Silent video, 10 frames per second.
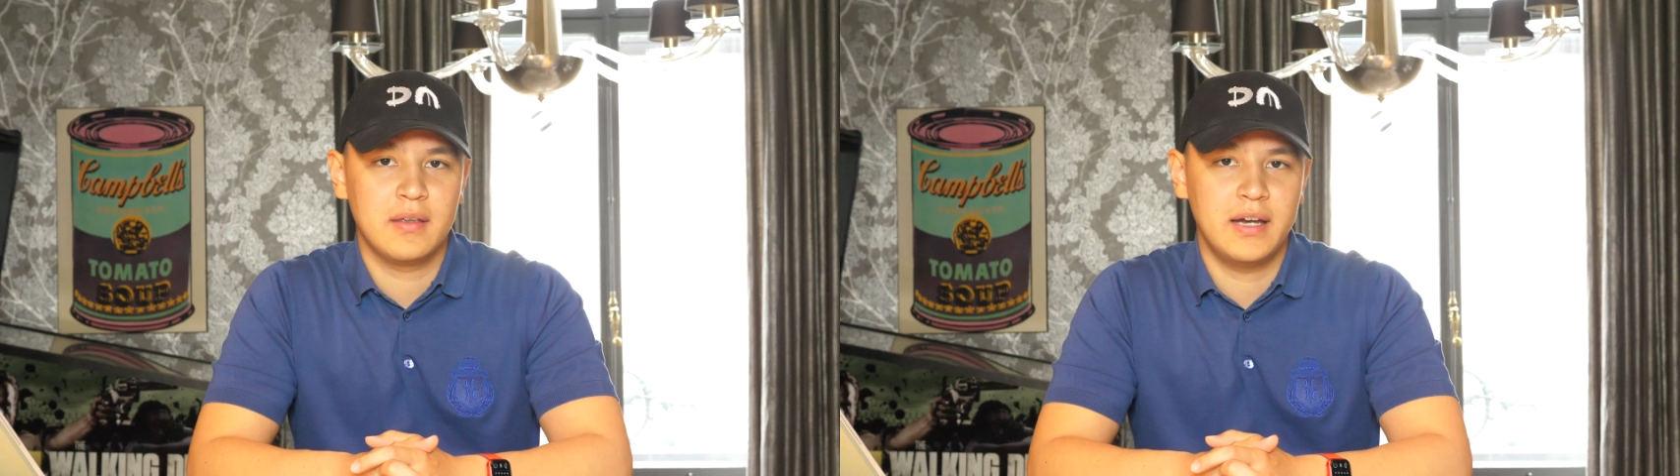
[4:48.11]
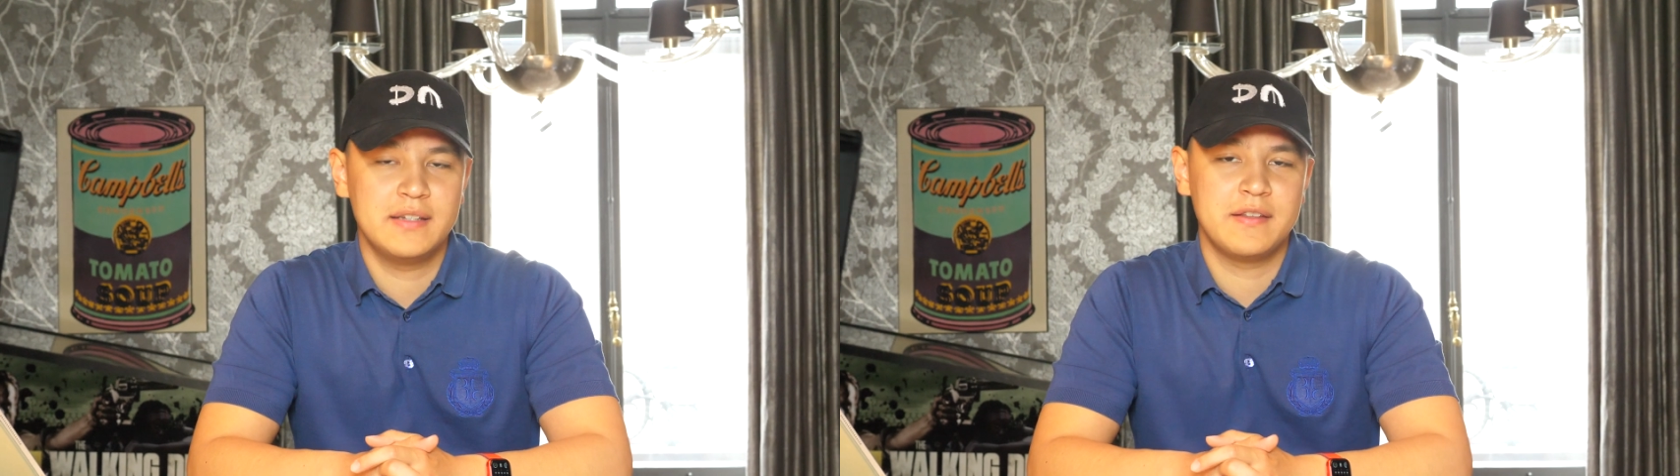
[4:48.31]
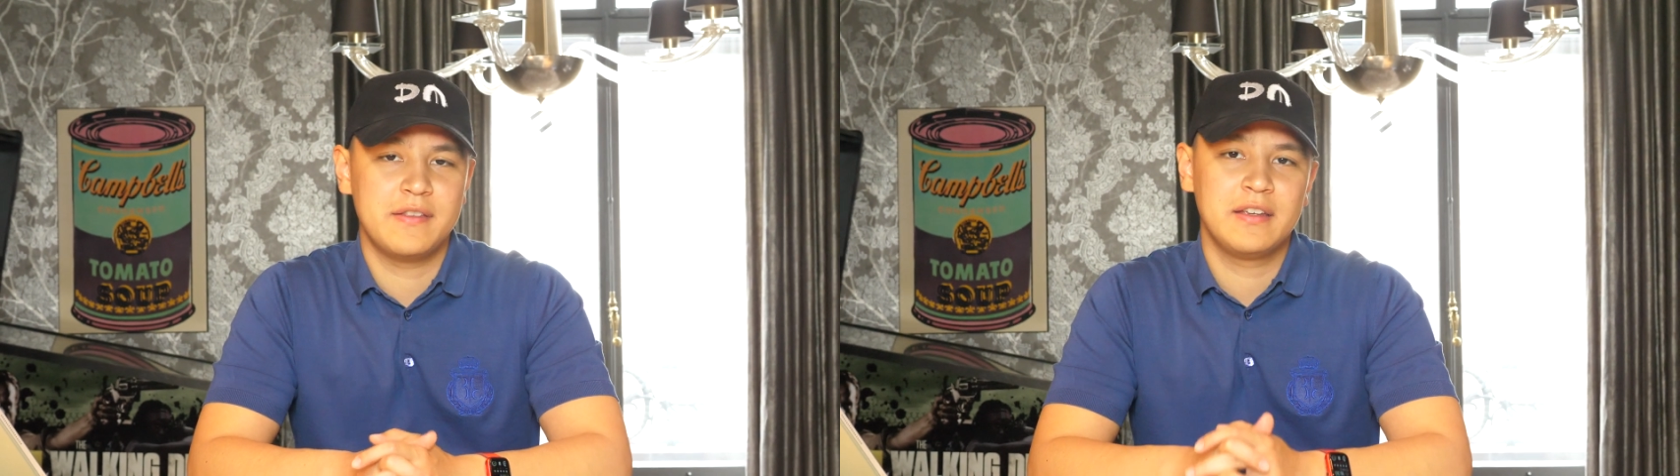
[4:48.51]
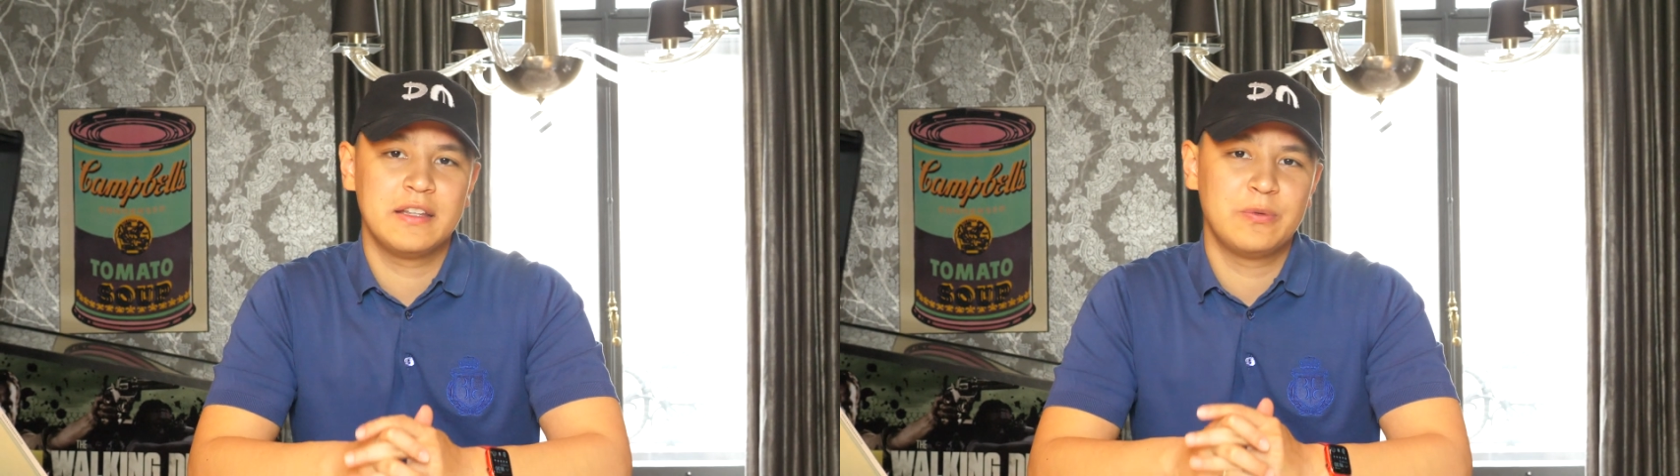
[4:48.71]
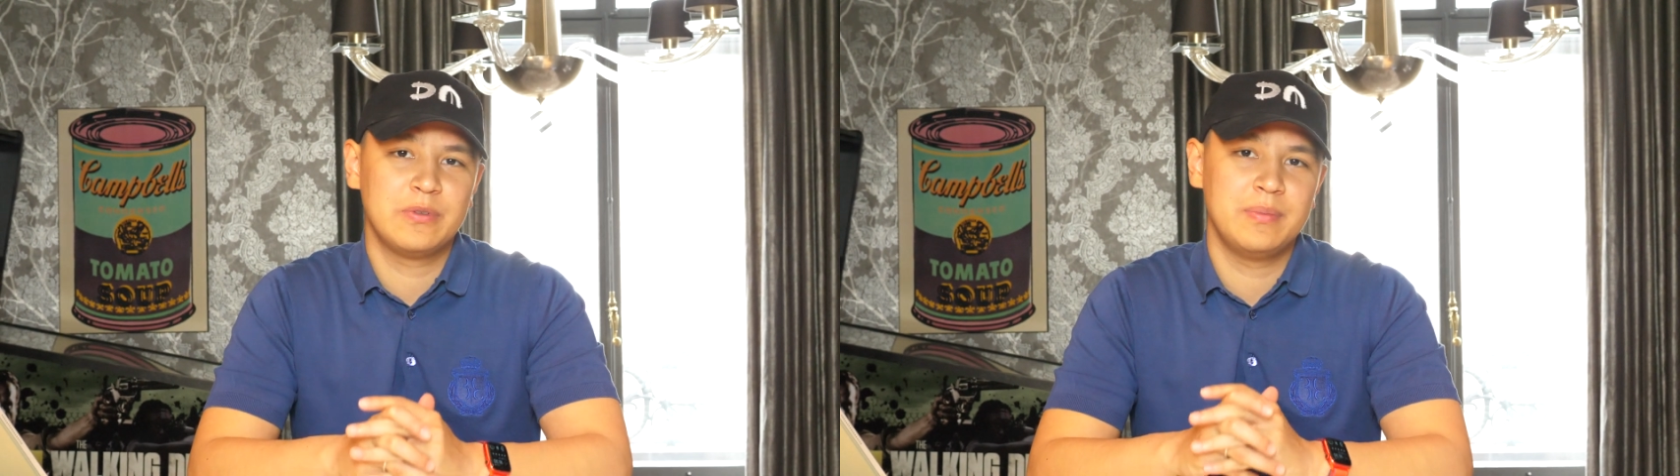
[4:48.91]
Guys, I think
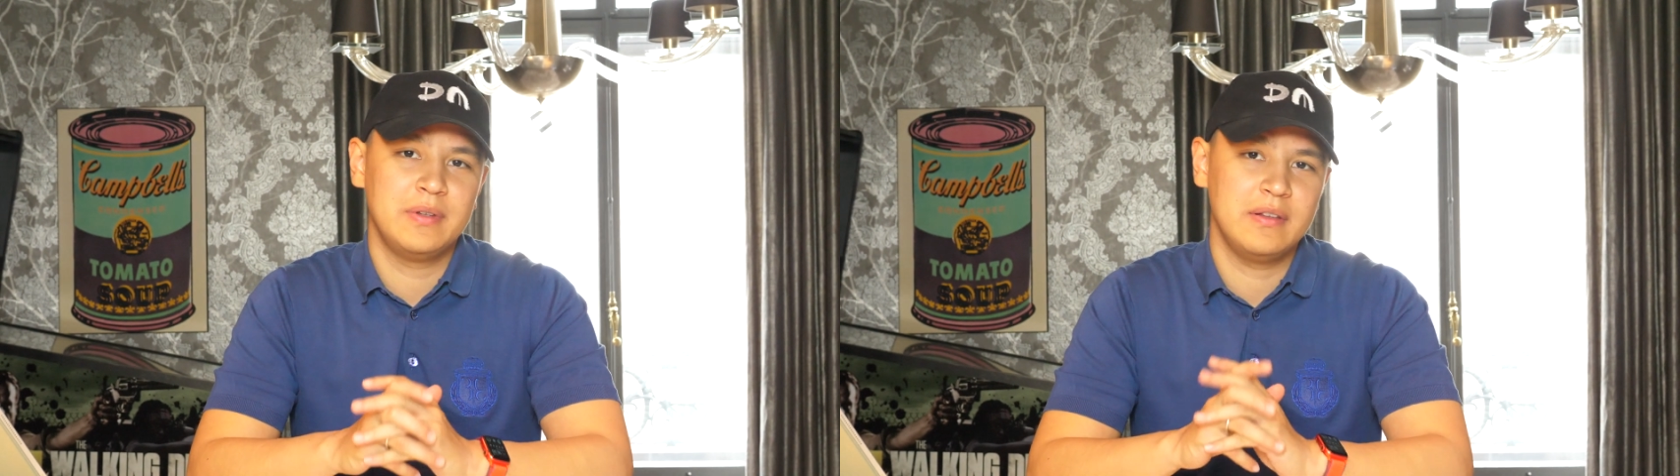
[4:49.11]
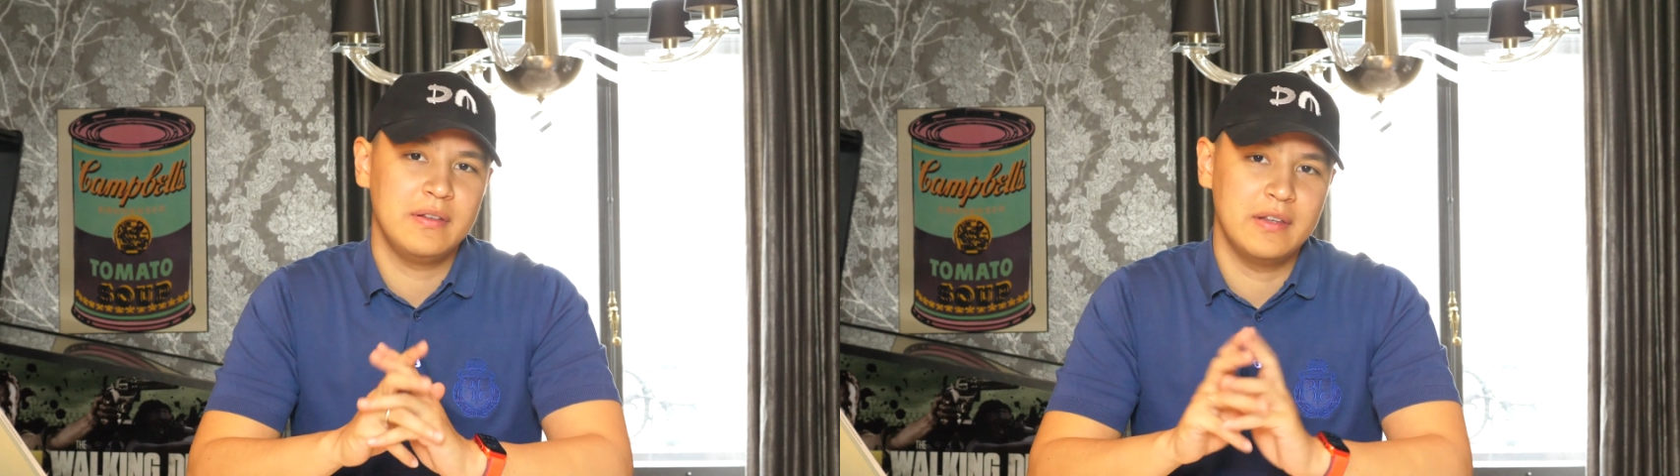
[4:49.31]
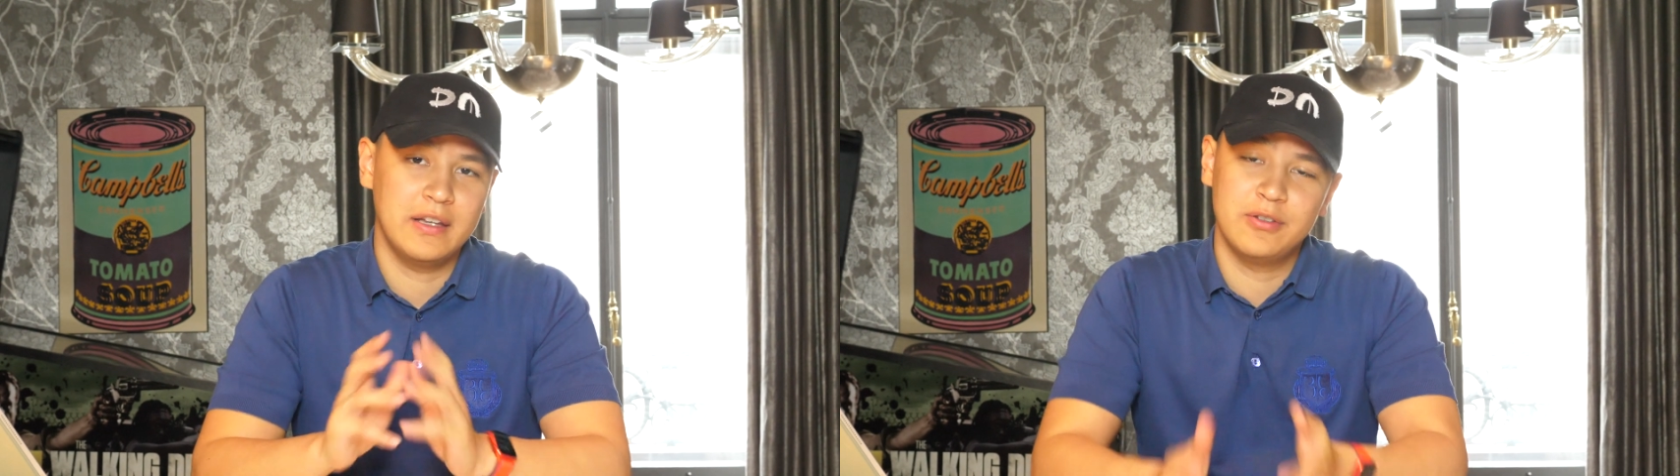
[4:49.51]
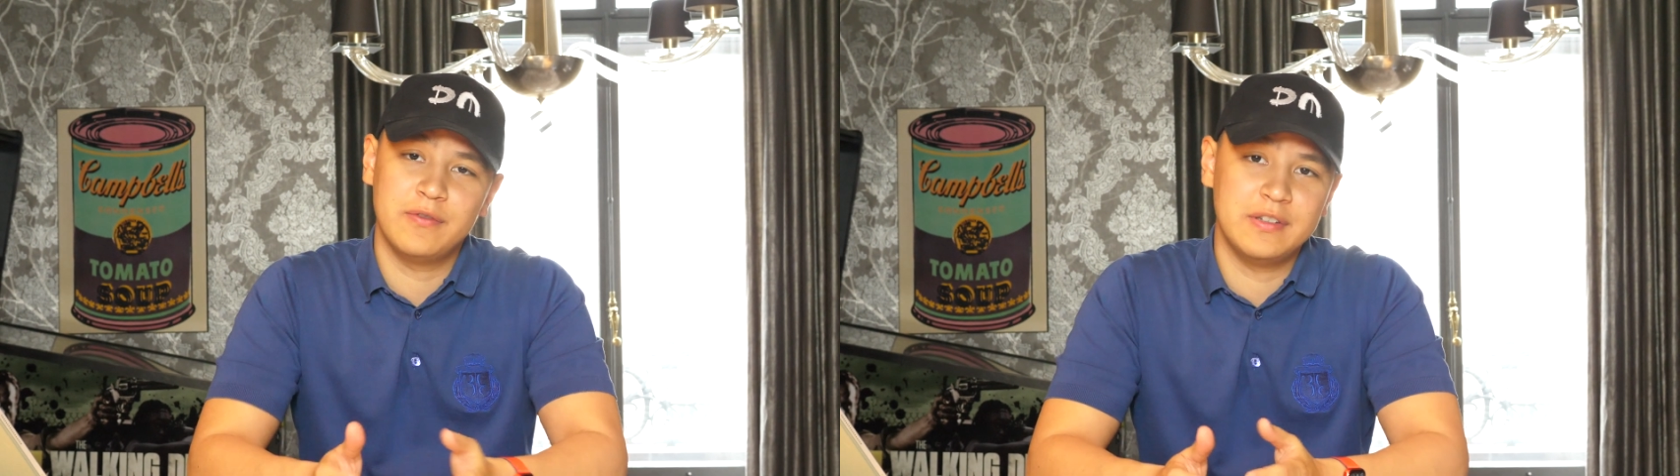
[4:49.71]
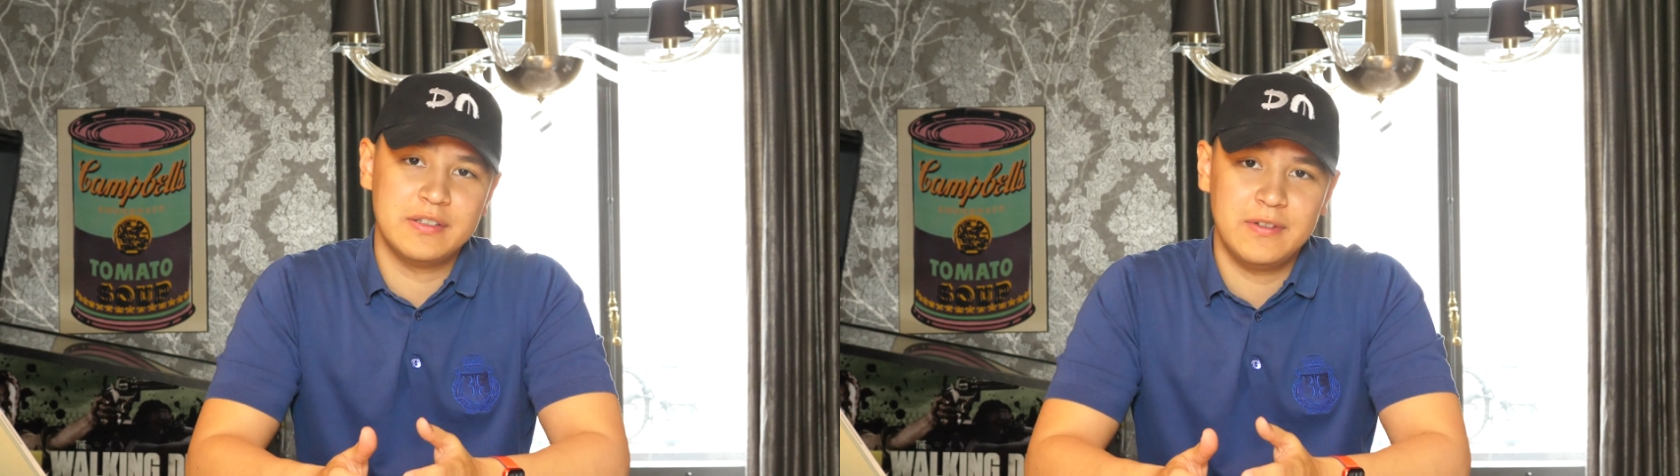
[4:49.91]
it will be the end
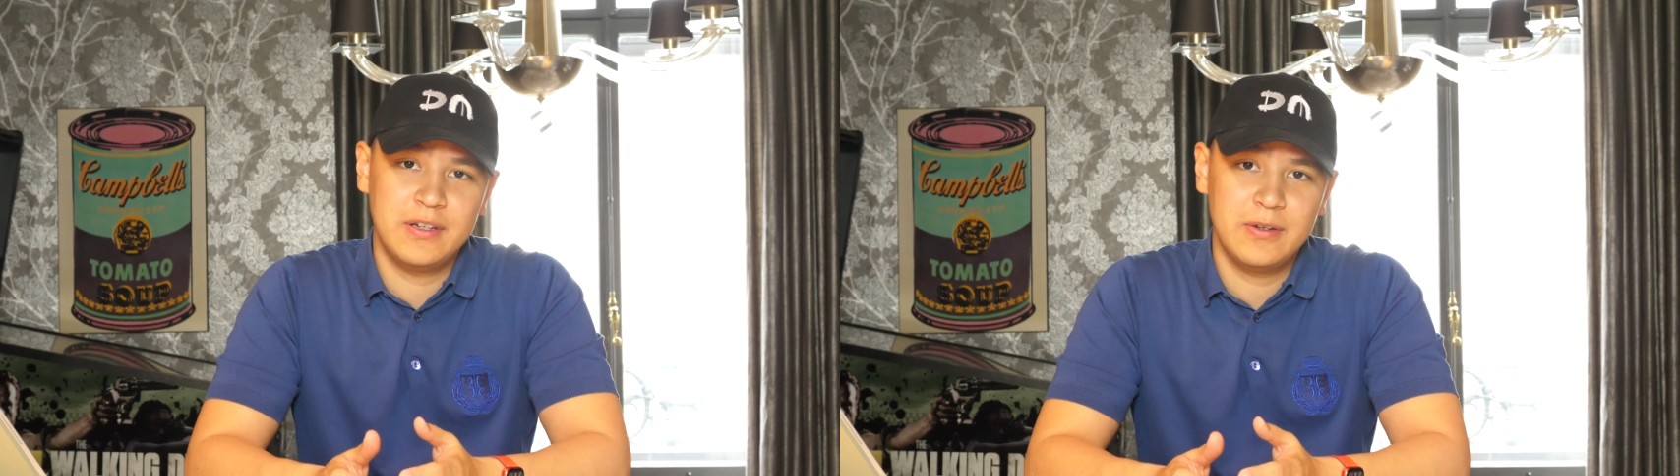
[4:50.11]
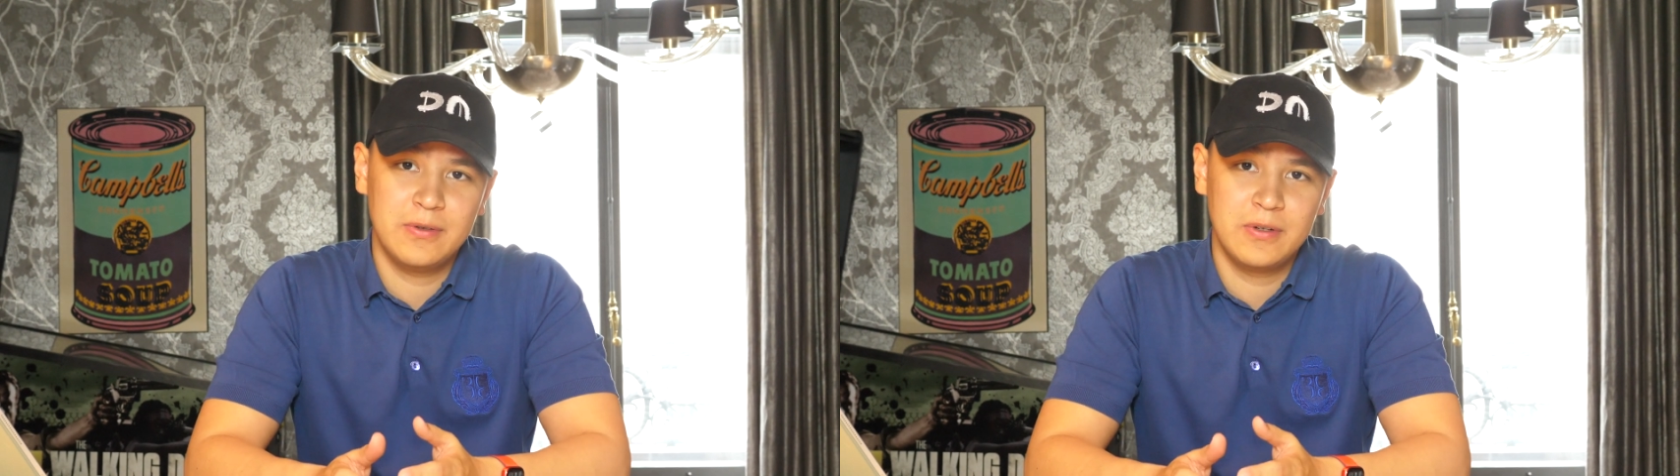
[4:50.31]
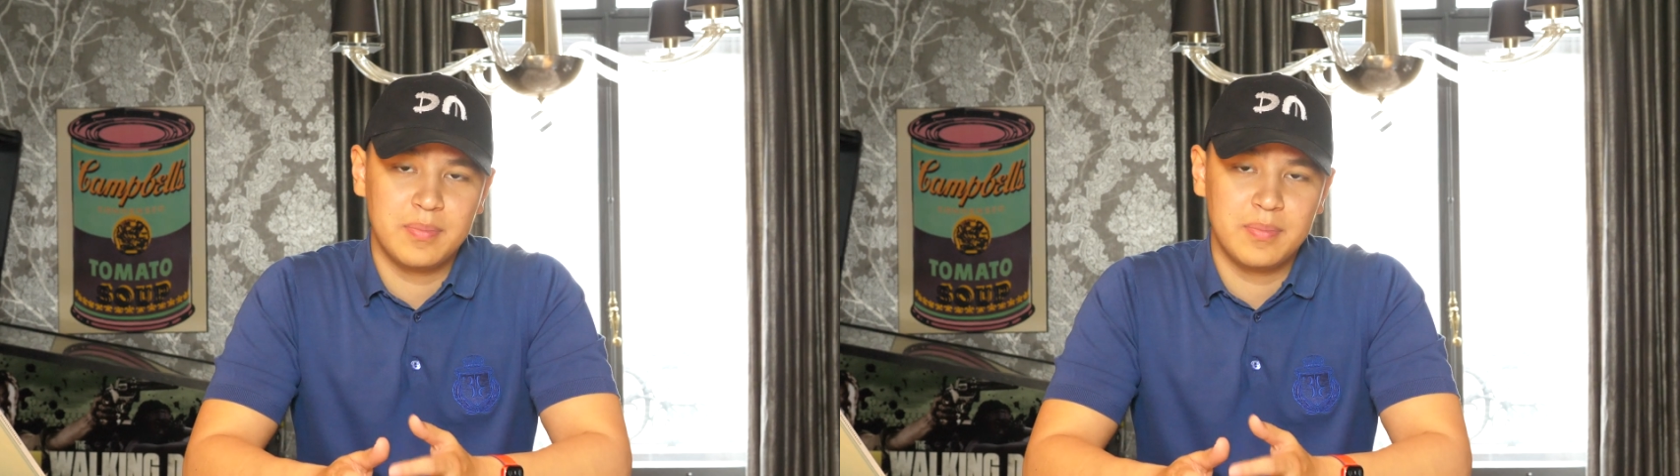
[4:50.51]
of this video.